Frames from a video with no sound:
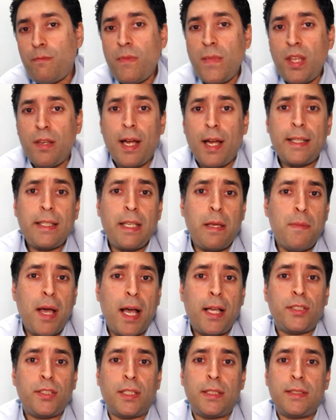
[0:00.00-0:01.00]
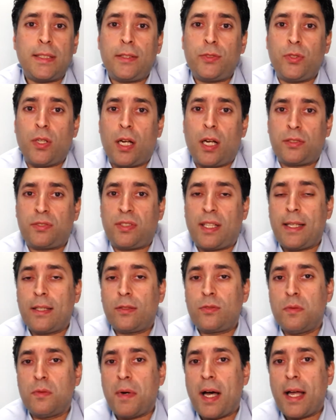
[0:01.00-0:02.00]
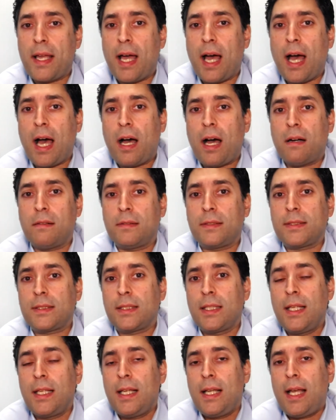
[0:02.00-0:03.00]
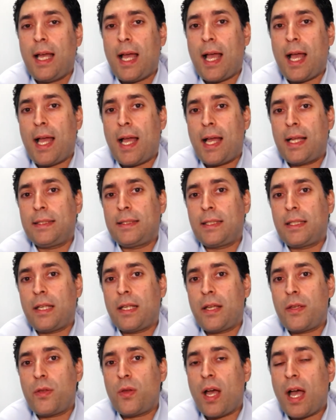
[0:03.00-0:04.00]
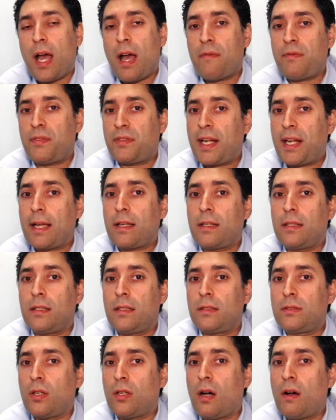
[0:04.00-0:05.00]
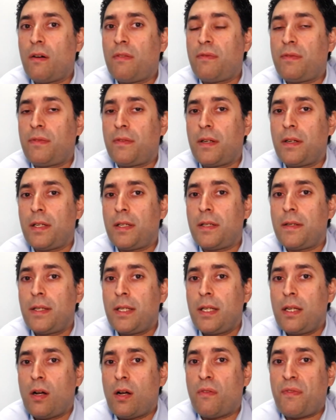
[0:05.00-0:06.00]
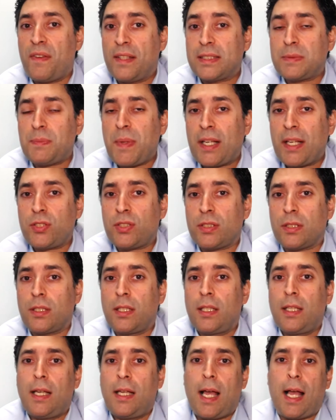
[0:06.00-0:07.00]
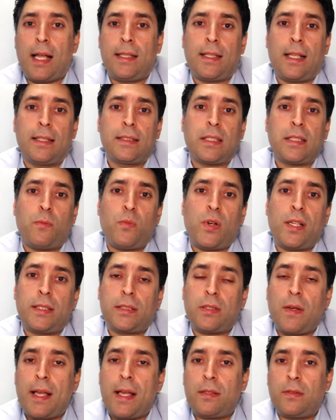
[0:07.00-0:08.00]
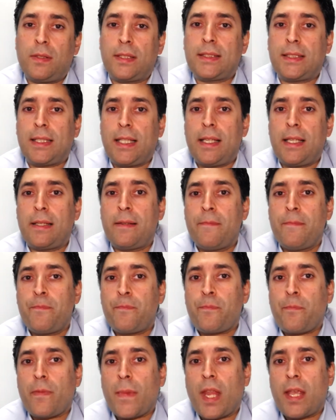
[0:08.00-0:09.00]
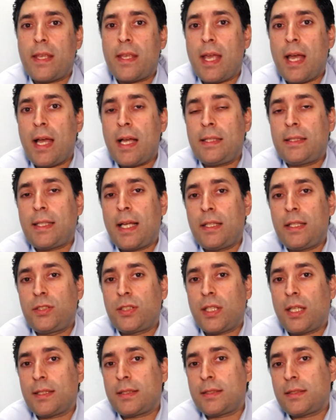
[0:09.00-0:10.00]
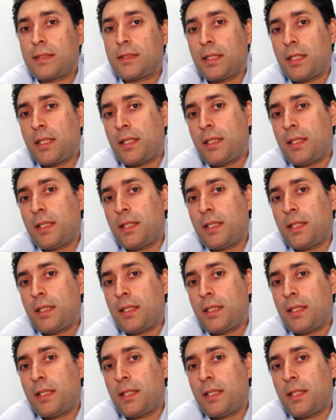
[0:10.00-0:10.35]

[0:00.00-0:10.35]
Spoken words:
right? Imagine that you are trying to buy a house and you have a record of inspection, and then someone is going to say, yeah, they just did